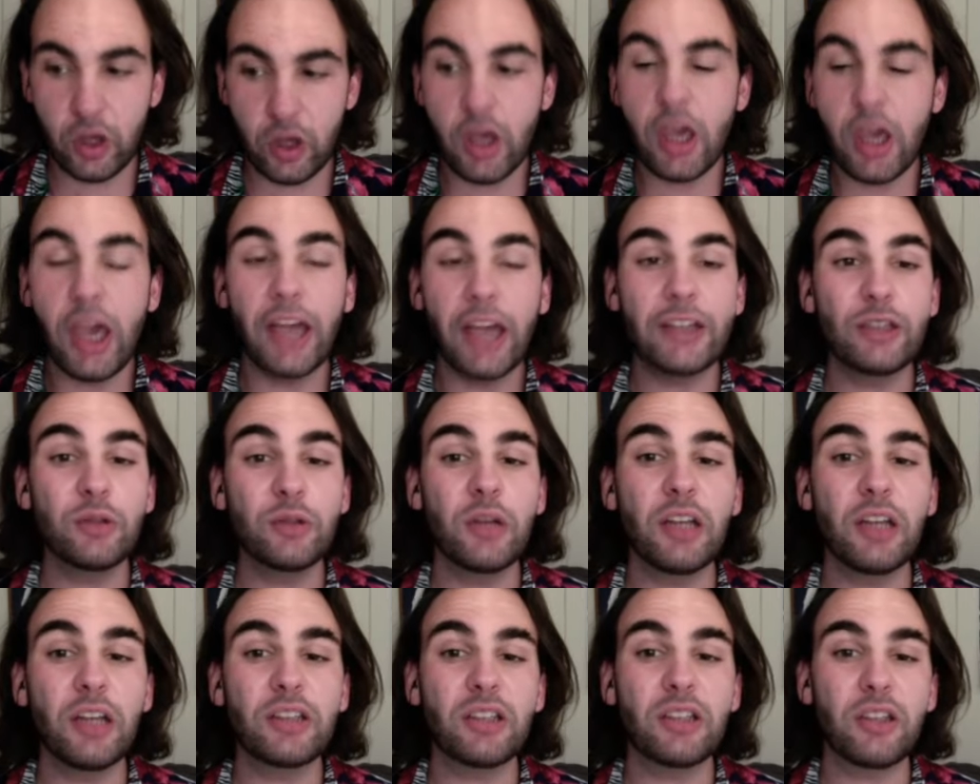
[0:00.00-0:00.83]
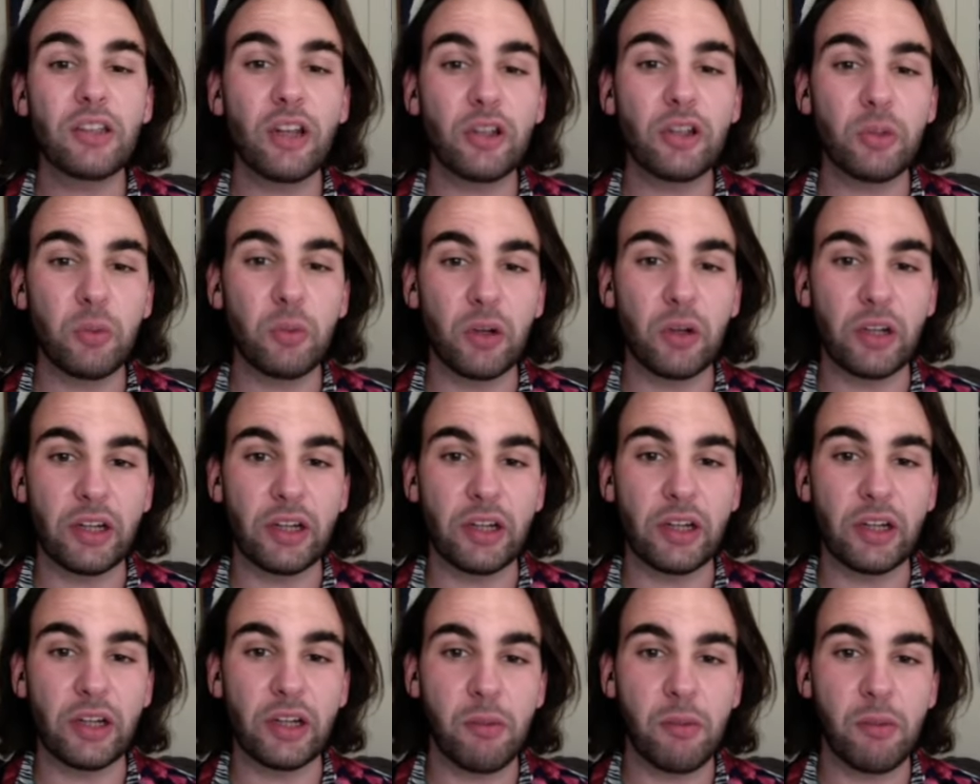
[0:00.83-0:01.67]
And it's another one.
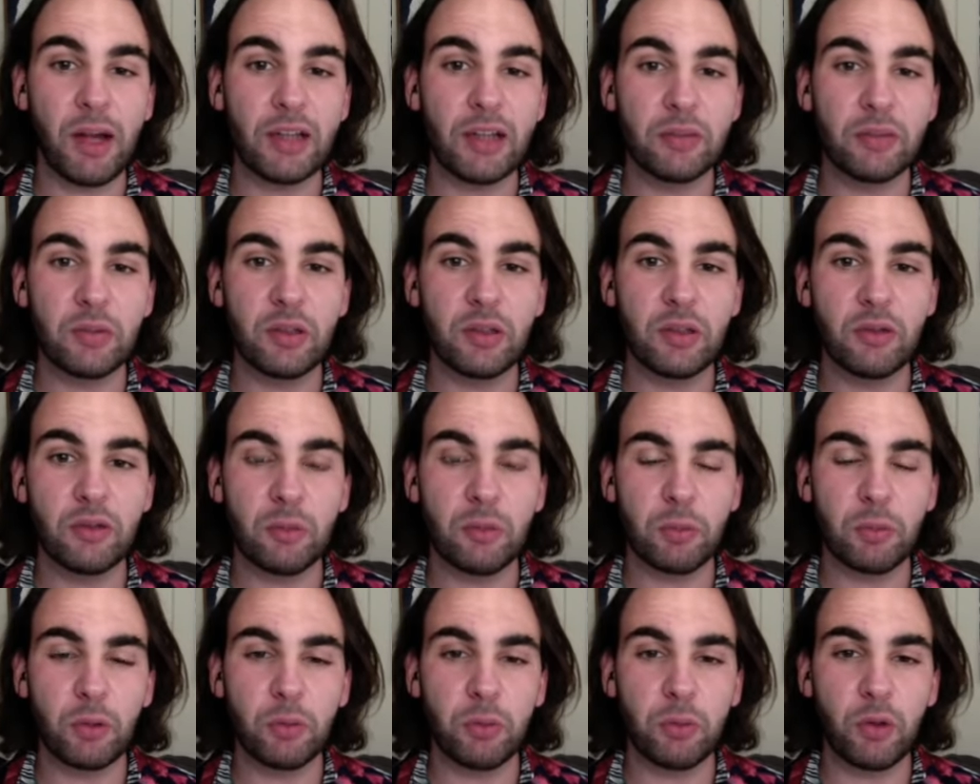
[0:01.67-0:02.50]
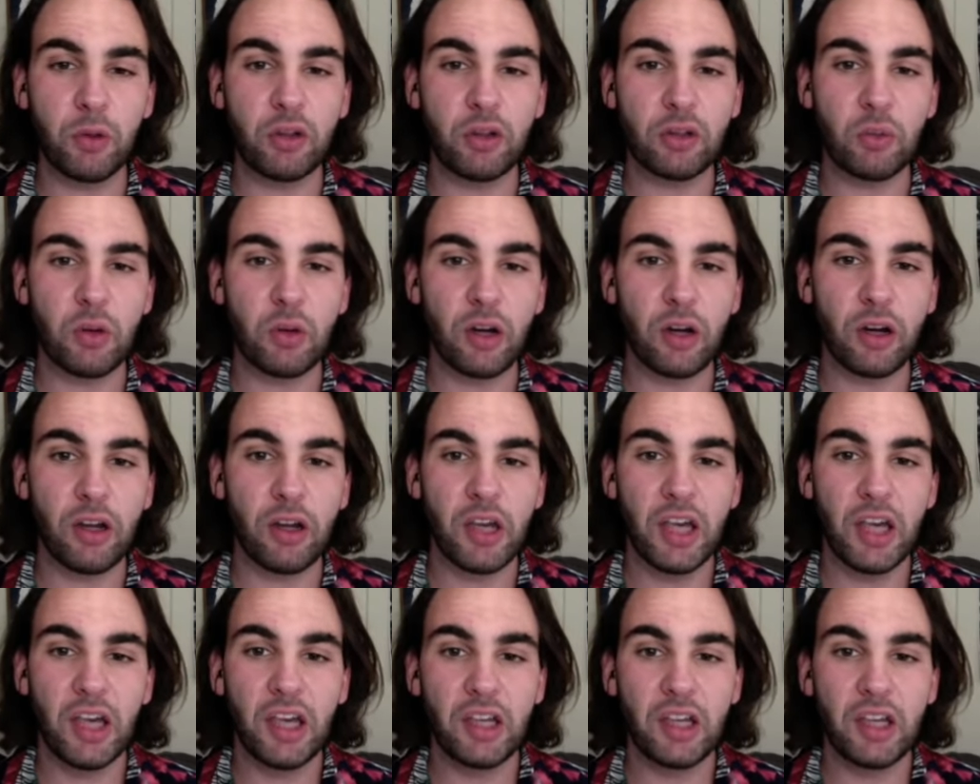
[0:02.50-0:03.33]
It reminds me of the pulled pork where
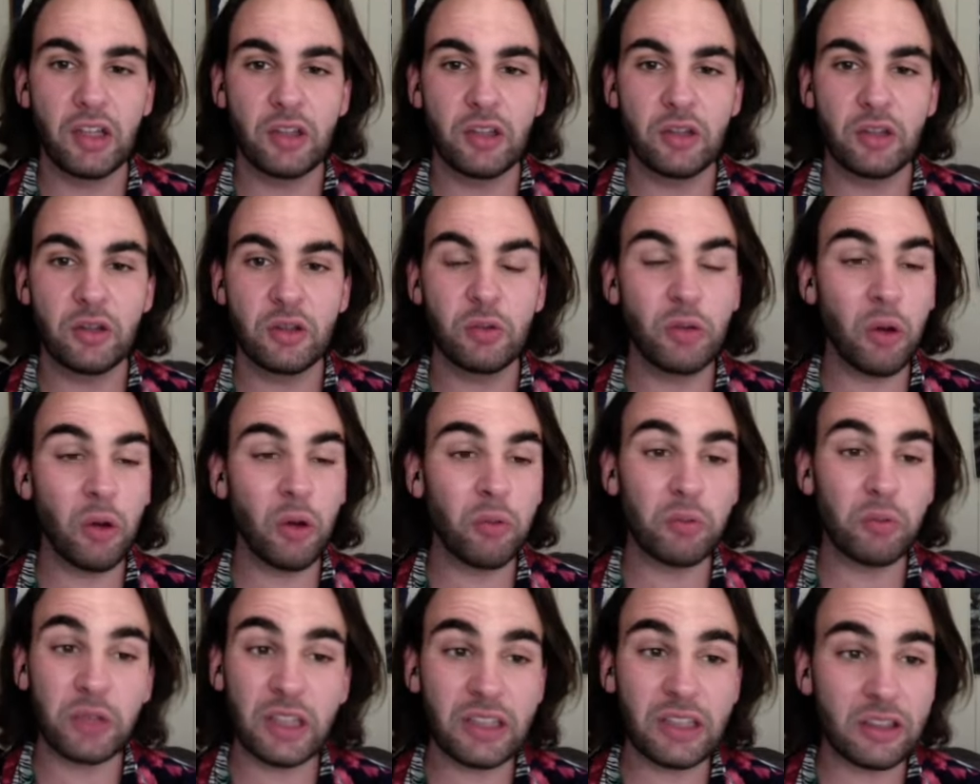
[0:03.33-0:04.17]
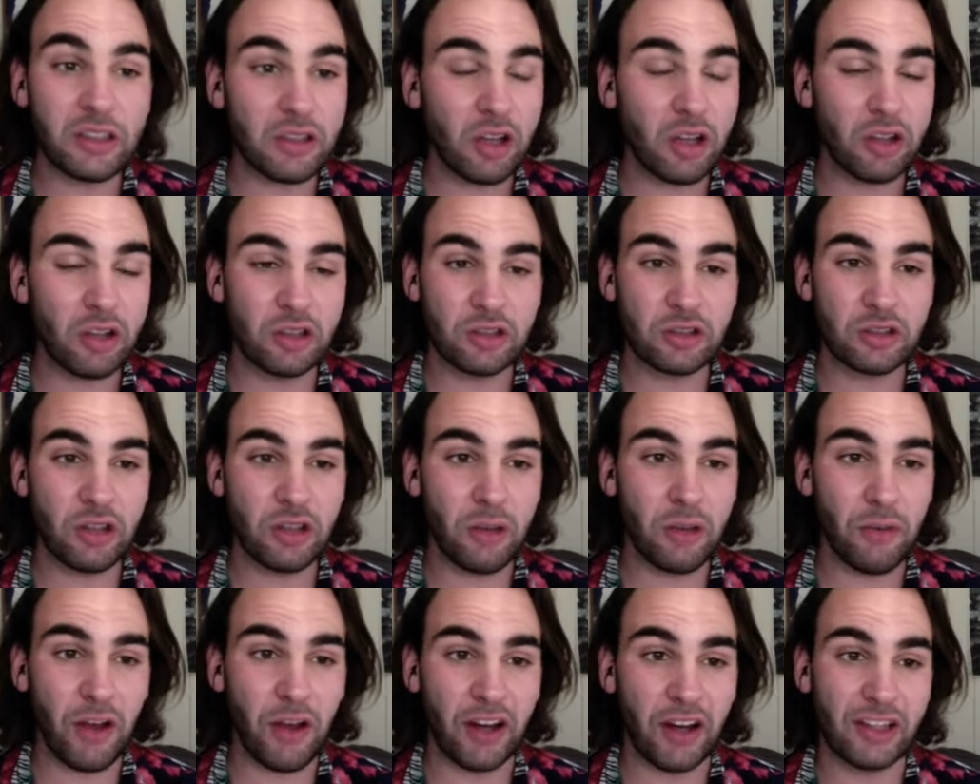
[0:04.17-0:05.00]
you don't need a ton of
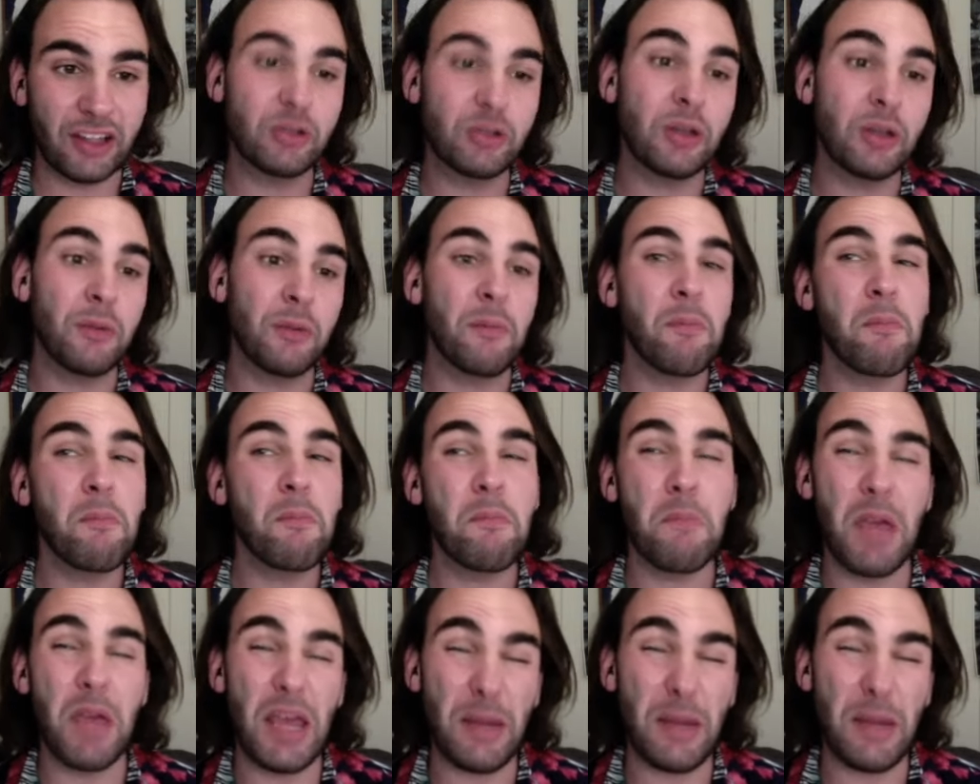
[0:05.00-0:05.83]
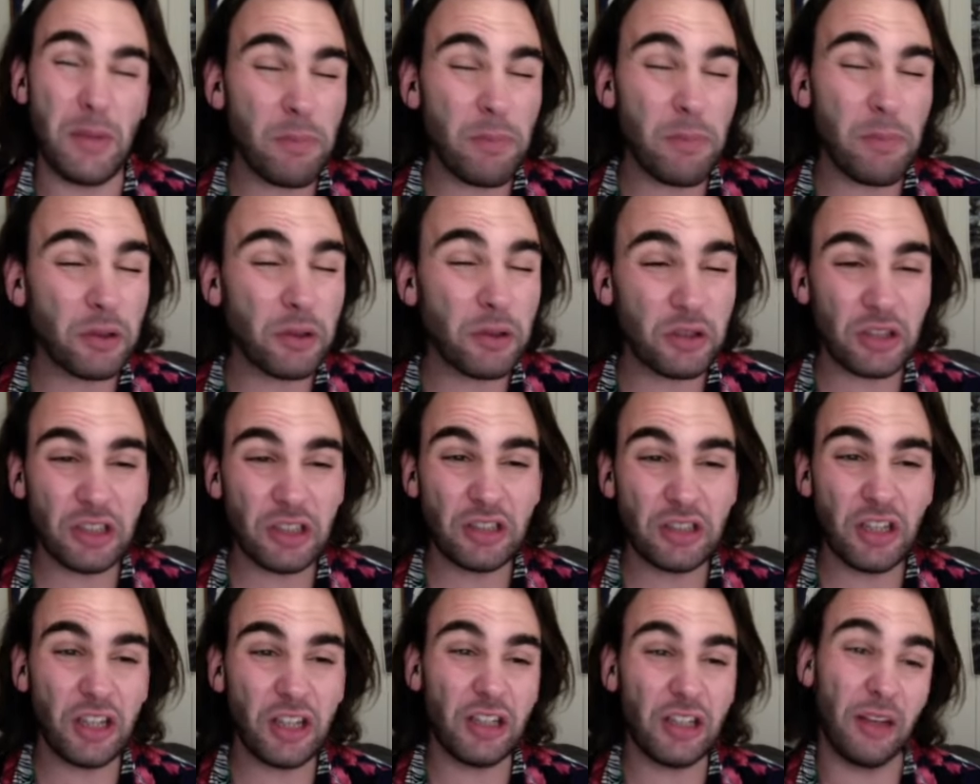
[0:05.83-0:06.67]
stuff on it. You can maybe put
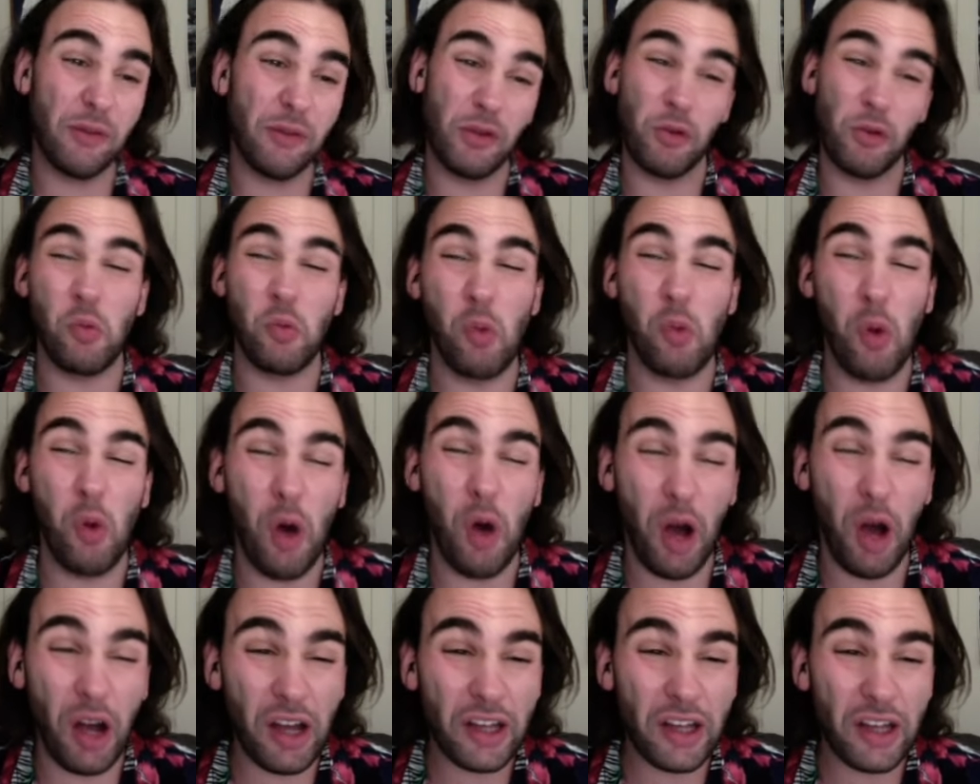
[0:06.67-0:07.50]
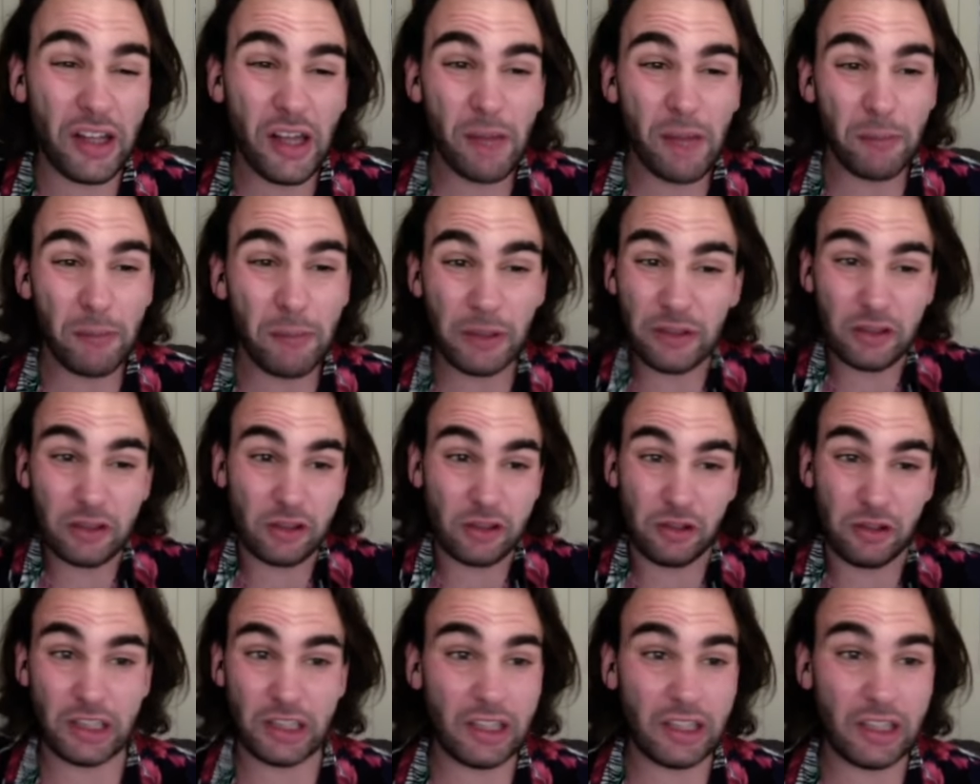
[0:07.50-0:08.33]
cheese on it if you want, but it
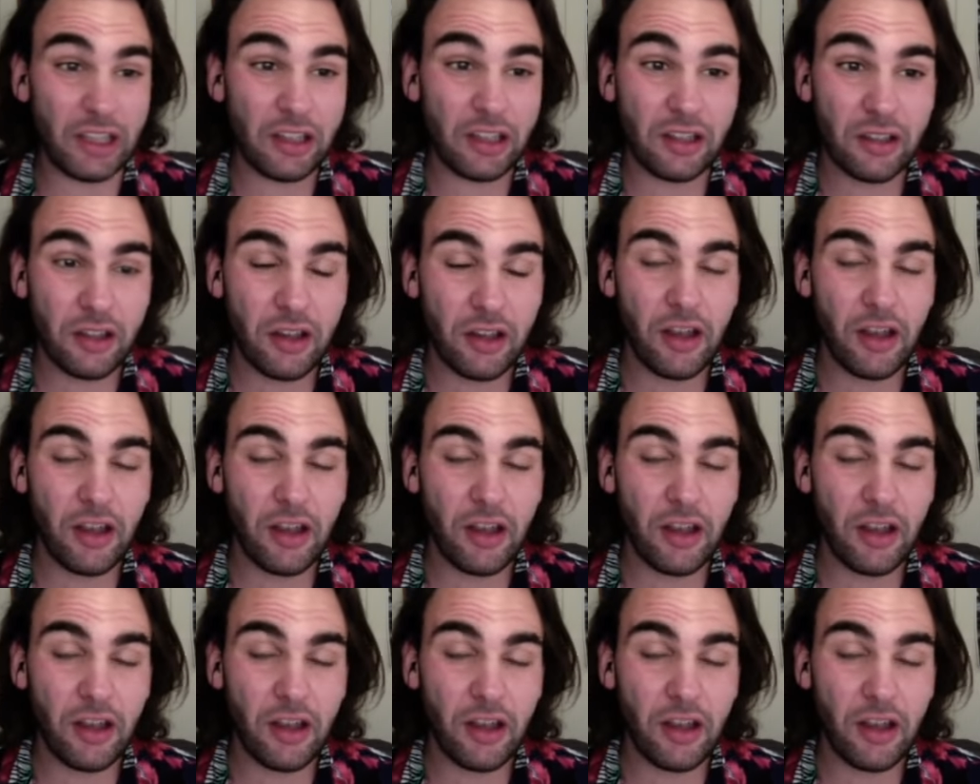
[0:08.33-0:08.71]
doesn't need it.